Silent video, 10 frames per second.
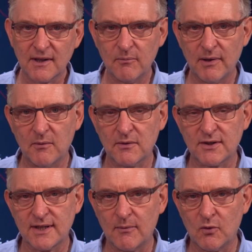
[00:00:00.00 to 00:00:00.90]
compared with the
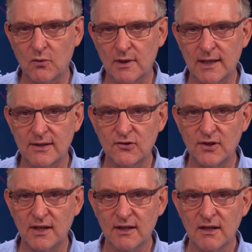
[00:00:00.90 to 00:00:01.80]
same quarter last
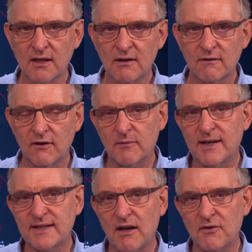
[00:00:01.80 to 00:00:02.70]
year, followed
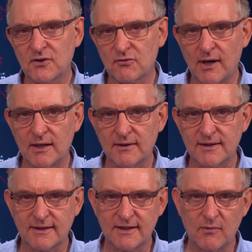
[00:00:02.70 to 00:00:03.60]
by South Australia at
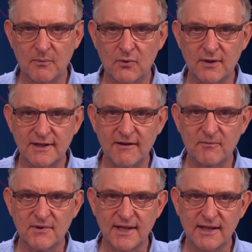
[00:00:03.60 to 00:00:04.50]

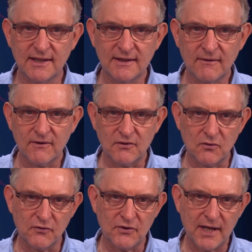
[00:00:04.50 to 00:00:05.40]
61.7%, the
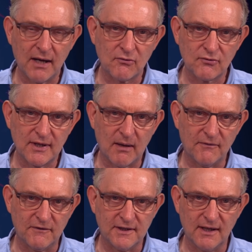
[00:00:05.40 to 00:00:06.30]
Northern Territory up
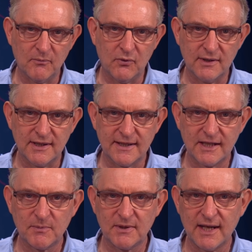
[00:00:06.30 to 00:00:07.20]

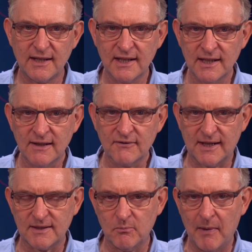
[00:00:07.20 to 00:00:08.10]
59.6%,
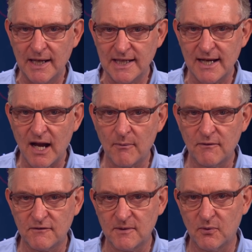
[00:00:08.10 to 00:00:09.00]
Tasmania up
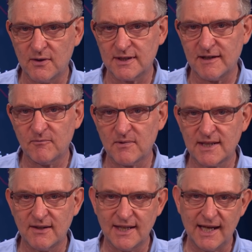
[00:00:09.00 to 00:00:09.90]

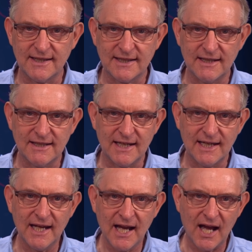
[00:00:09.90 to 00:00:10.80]
50.7%, the
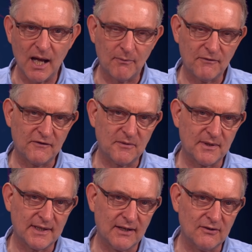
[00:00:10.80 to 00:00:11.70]
ACT up
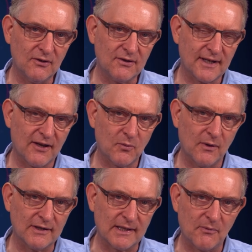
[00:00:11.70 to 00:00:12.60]
50%, New South
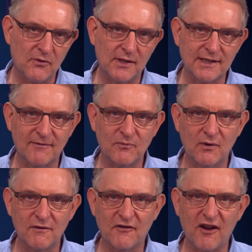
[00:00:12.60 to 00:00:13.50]
Wales up
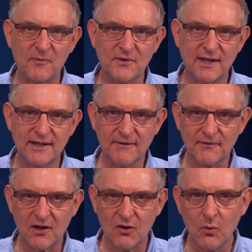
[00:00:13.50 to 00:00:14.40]
37.5%,
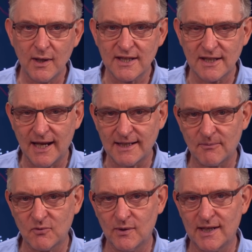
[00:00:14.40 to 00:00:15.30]
Queensland
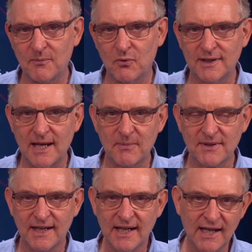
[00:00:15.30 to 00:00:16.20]
up
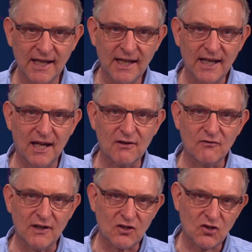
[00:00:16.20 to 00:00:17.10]
28.8%, and
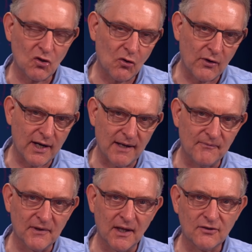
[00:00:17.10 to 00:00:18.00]
Victoria
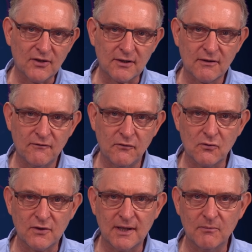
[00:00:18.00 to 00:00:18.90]
just
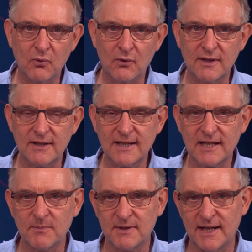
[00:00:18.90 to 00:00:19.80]

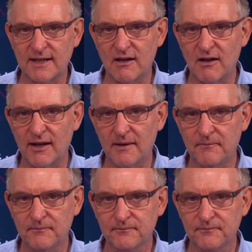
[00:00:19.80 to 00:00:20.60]
14.6% higher